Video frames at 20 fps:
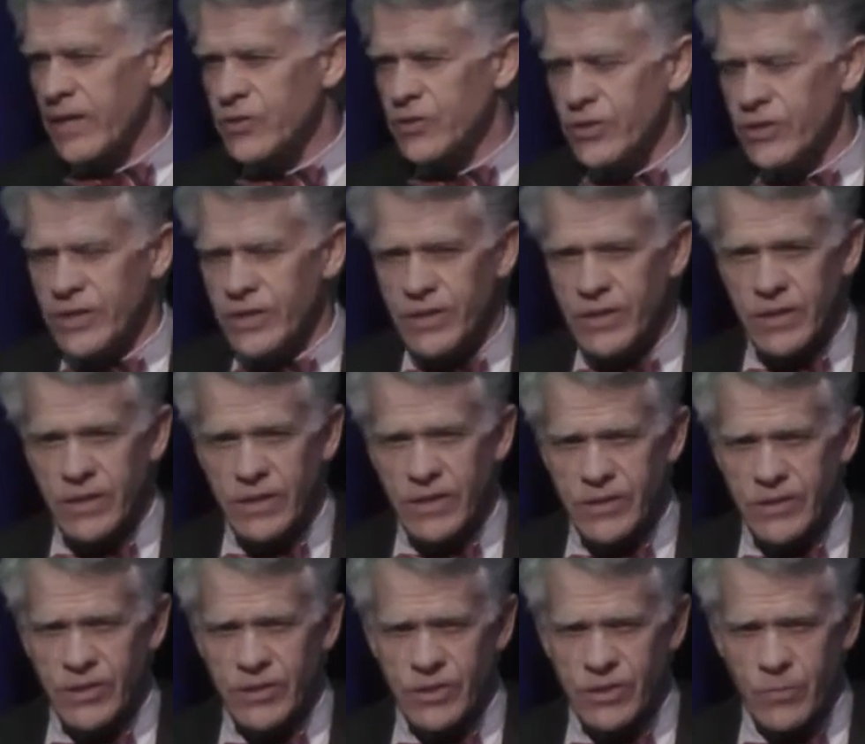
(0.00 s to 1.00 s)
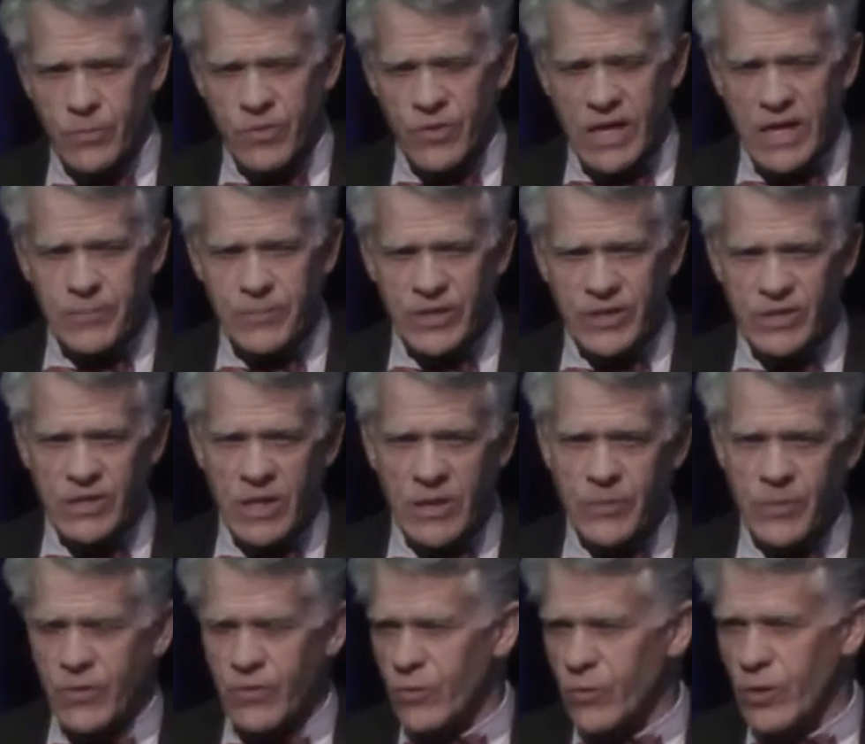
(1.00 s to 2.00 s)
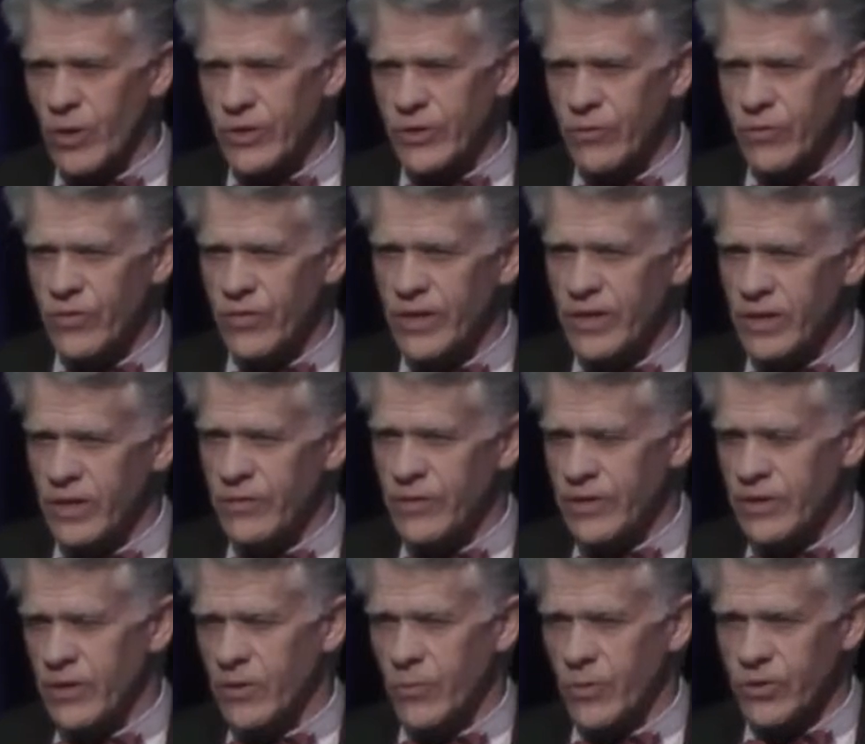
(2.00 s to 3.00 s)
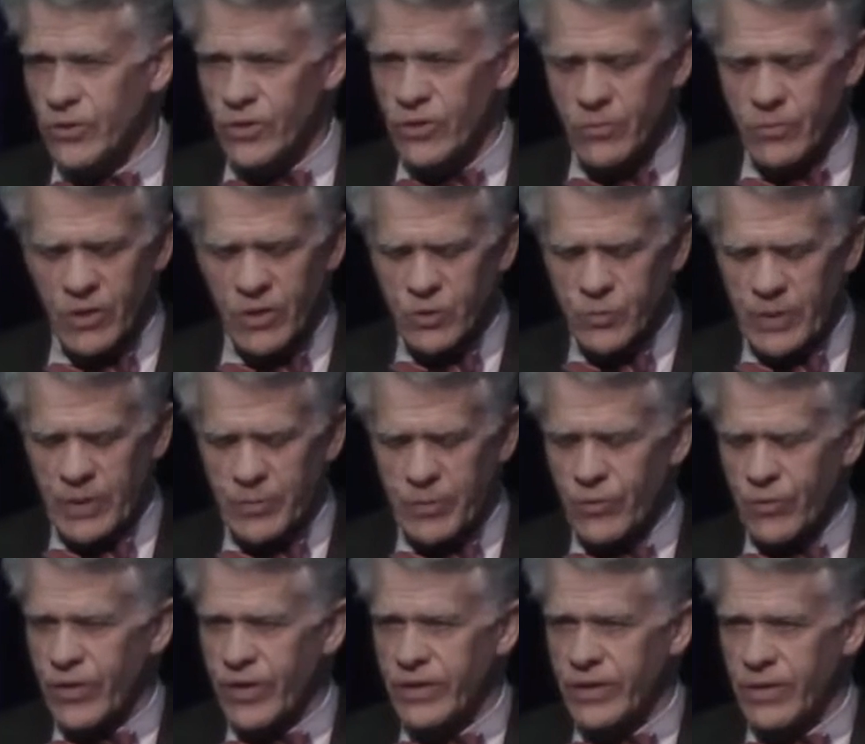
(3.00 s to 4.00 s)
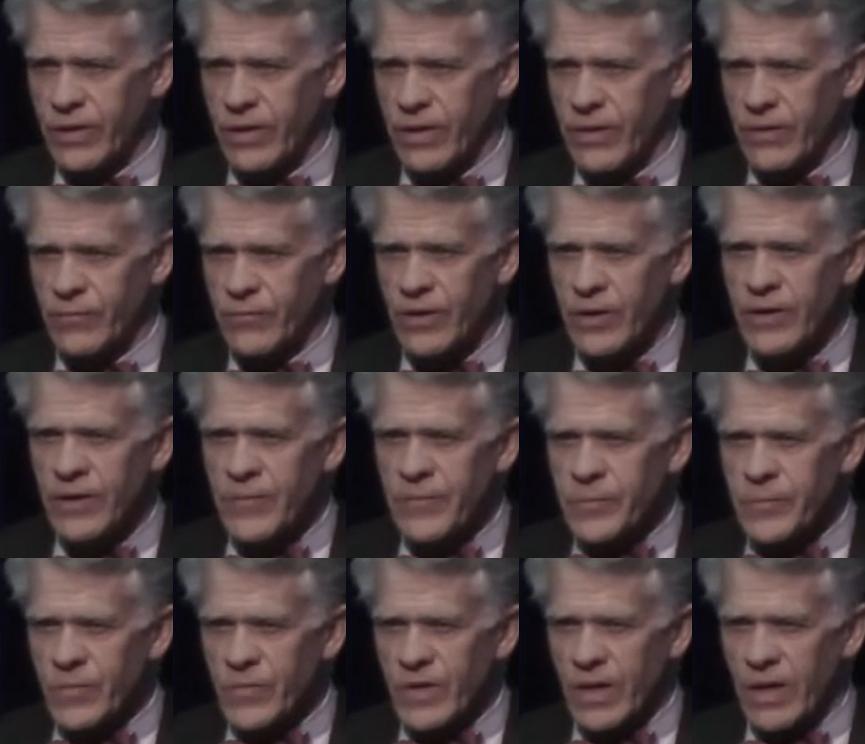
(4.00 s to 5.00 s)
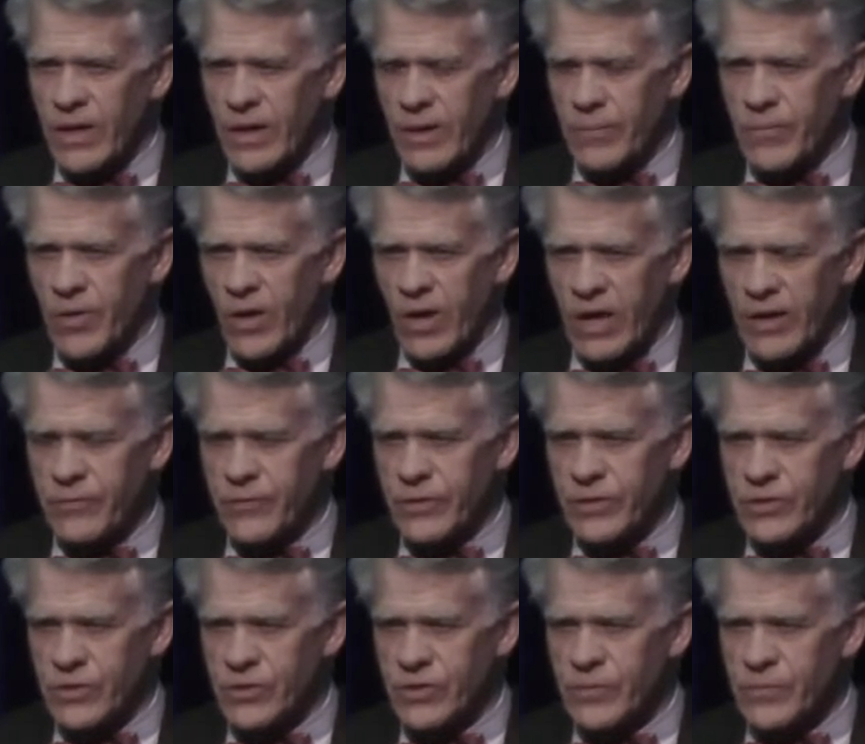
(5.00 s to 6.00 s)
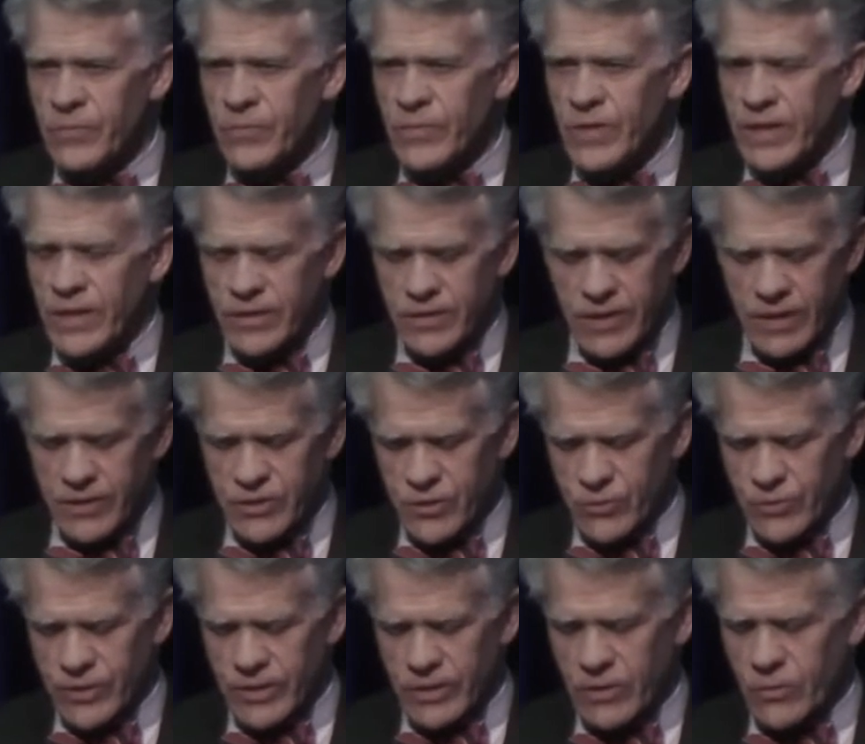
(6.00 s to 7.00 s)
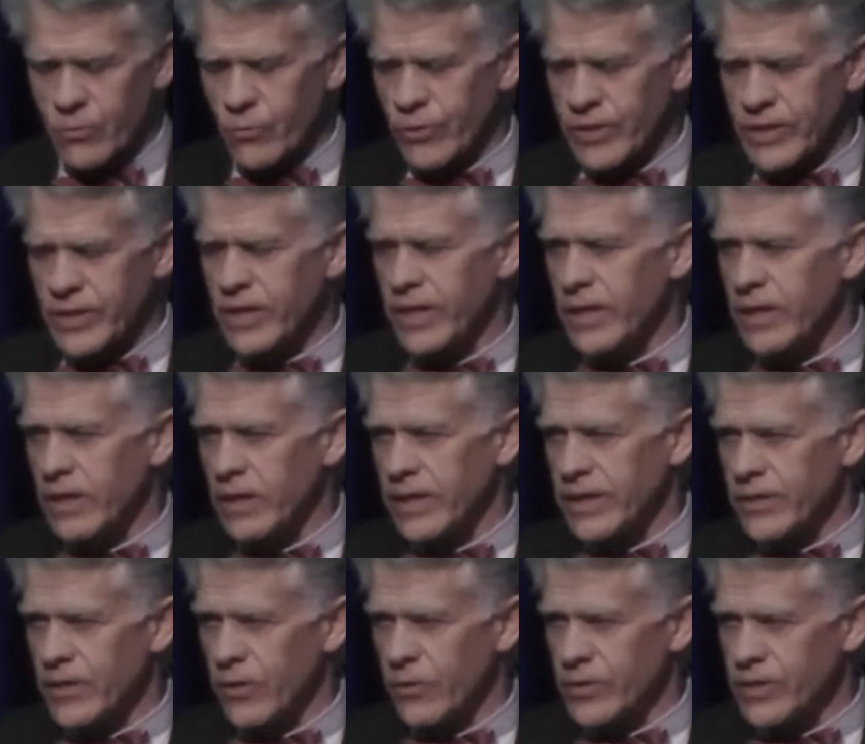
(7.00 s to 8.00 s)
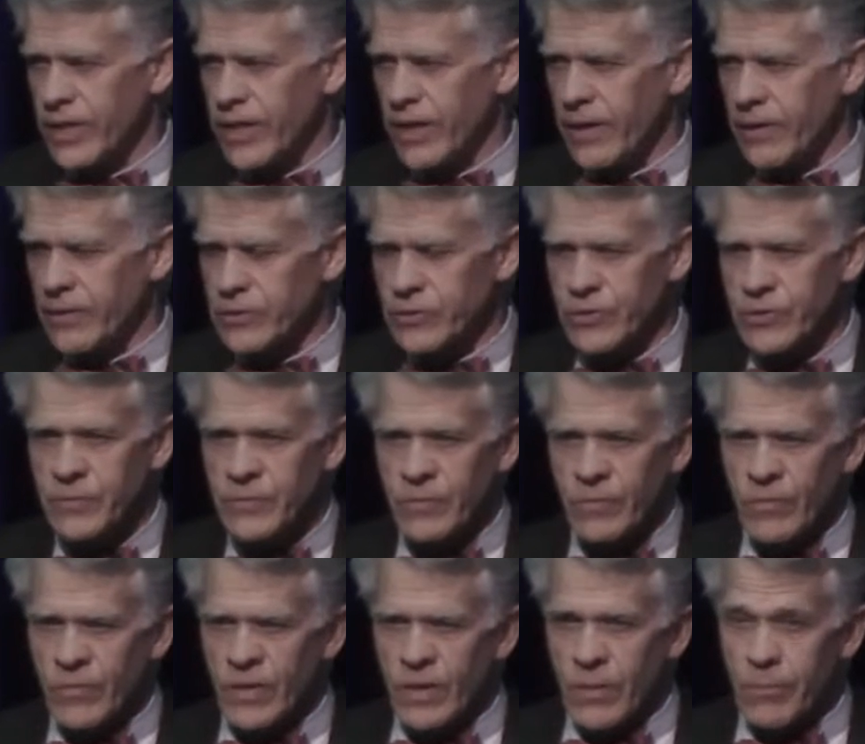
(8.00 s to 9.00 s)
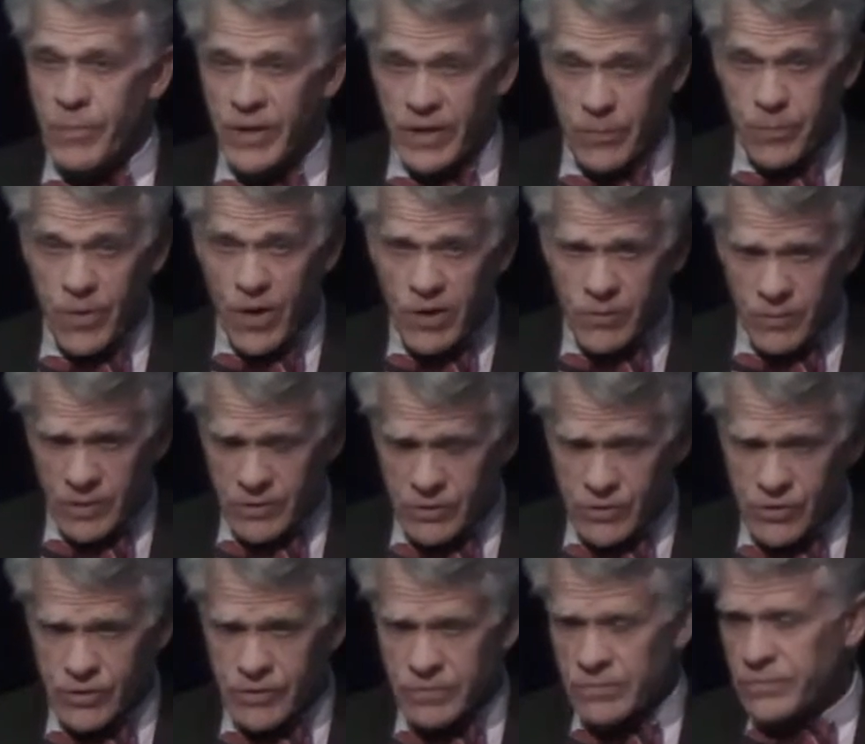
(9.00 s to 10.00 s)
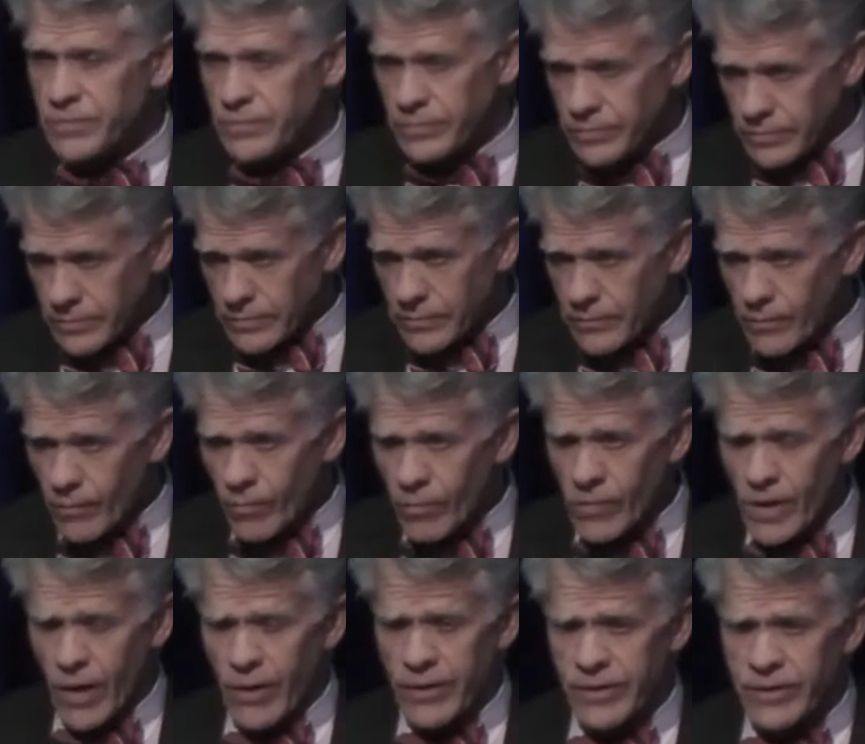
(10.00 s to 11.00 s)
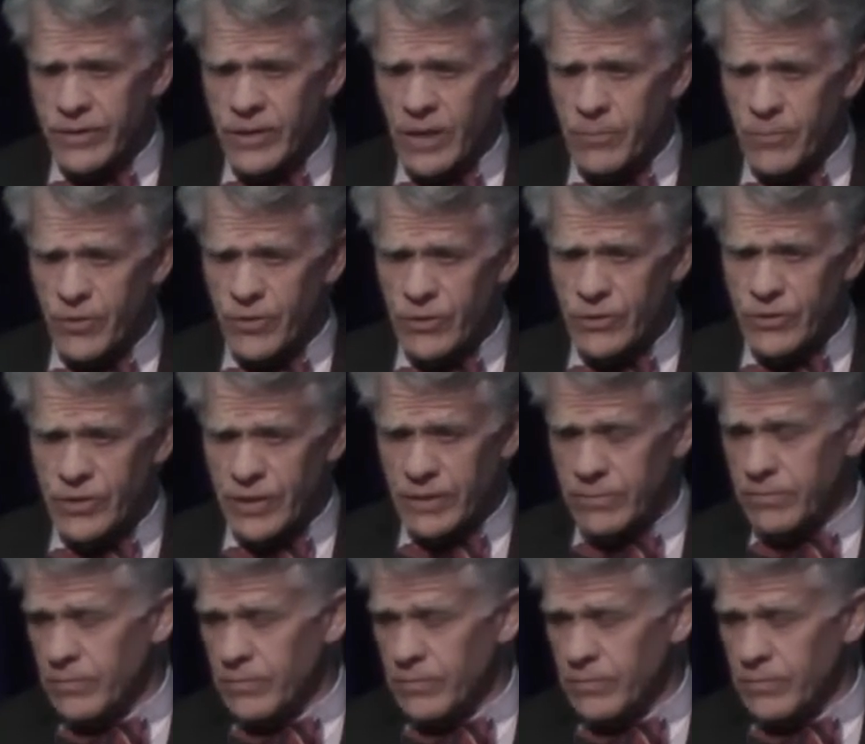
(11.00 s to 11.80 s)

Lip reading: in an additional property type over what you'd think of in commercial. Most people think of office, industrial, retail, and hotels, but apartments are income producing.